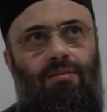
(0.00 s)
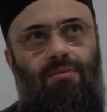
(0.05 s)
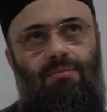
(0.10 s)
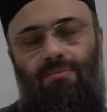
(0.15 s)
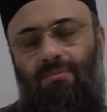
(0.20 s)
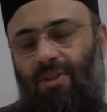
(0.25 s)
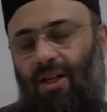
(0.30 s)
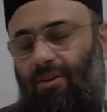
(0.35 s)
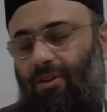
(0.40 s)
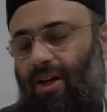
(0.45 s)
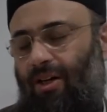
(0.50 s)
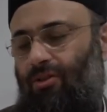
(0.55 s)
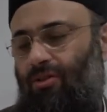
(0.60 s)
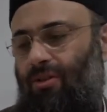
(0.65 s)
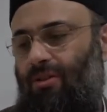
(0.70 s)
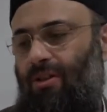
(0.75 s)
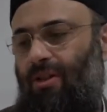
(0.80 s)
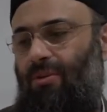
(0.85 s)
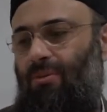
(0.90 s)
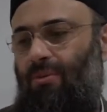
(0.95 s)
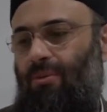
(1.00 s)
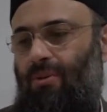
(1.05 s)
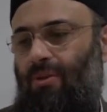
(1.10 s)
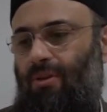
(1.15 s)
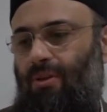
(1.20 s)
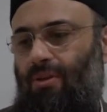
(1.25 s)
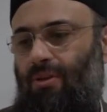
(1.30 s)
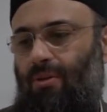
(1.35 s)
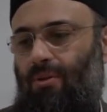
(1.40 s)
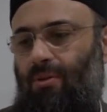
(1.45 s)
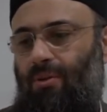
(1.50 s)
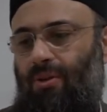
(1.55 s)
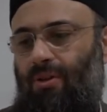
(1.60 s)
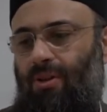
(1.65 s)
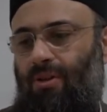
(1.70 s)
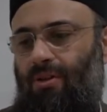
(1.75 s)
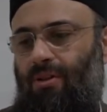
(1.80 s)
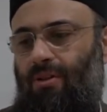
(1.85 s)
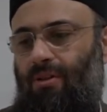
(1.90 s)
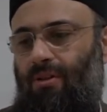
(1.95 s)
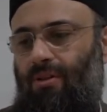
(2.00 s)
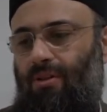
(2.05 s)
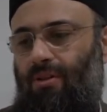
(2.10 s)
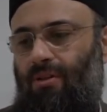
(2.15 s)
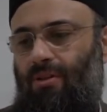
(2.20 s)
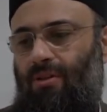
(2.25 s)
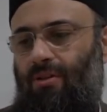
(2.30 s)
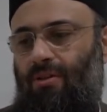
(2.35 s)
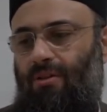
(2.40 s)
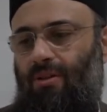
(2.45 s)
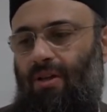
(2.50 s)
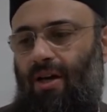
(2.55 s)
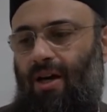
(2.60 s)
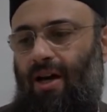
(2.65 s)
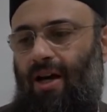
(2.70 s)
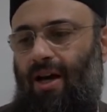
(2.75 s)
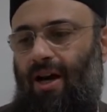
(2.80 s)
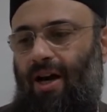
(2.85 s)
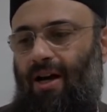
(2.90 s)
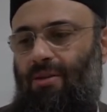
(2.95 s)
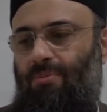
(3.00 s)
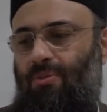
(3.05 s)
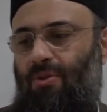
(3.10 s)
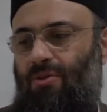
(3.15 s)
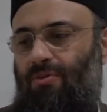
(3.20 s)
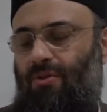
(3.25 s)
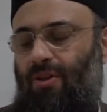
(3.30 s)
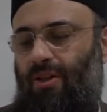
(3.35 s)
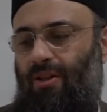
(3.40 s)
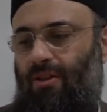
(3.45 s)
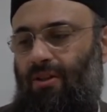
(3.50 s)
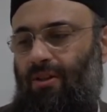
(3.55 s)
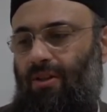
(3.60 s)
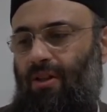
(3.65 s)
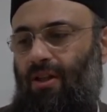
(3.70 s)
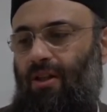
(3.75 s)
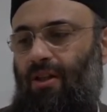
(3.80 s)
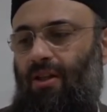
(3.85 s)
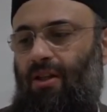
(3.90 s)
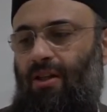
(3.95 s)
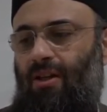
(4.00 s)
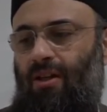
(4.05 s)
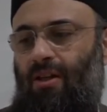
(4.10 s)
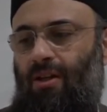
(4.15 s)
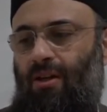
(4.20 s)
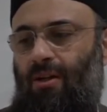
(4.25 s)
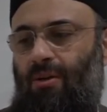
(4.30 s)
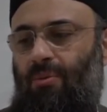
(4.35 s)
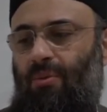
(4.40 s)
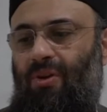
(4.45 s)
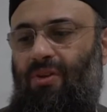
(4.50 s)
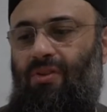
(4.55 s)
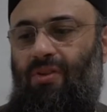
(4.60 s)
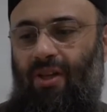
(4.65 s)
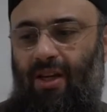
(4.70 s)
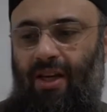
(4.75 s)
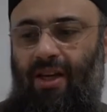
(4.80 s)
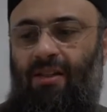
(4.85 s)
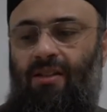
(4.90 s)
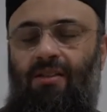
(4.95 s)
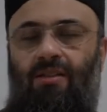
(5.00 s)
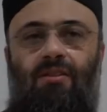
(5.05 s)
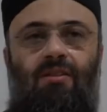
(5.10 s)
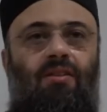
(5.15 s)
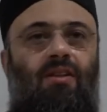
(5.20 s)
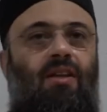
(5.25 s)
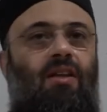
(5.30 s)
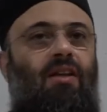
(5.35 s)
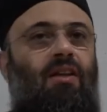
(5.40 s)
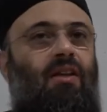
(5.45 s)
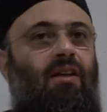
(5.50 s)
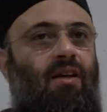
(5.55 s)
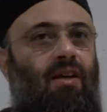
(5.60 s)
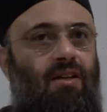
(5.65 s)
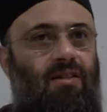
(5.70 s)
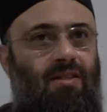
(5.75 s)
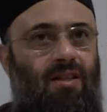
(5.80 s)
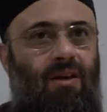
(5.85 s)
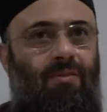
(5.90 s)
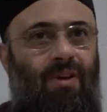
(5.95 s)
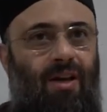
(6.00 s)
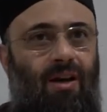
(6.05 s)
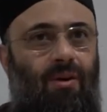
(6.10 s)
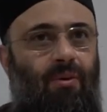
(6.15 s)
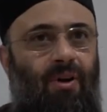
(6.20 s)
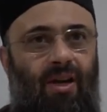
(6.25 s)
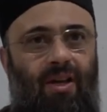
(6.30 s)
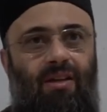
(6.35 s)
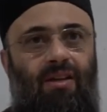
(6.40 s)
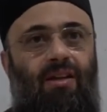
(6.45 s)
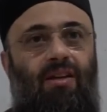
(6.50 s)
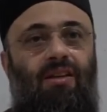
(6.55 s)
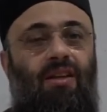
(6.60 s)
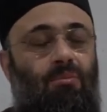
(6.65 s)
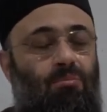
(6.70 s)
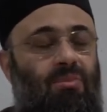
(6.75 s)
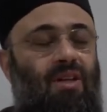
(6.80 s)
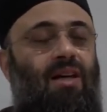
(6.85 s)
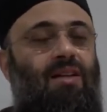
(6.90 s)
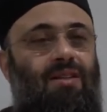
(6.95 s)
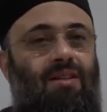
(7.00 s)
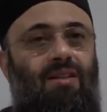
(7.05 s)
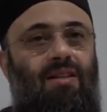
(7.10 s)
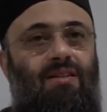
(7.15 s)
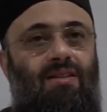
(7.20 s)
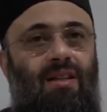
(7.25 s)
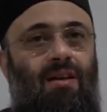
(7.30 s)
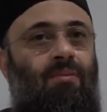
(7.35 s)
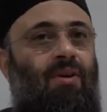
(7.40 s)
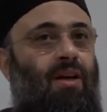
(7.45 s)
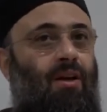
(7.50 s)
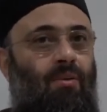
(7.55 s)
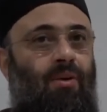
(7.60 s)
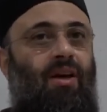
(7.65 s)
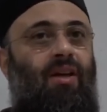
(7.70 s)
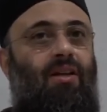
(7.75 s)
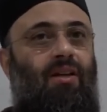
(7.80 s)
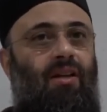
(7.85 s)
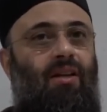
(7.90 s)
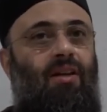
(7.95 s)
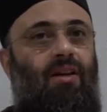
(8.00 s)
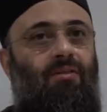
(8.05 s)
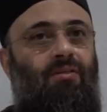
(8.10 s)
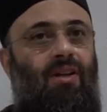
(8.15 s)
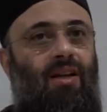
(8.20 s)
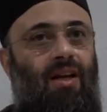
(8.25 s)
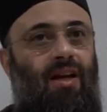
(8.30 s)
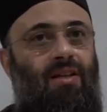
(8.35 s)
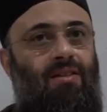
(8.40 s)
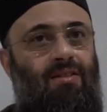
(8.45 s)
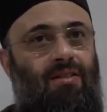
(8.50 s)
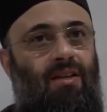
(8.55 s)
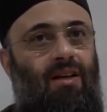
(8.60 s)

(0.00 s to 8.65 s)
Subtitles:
direction or the atmosphere within the Islamic awakening, the blessed Islamic awakening of the last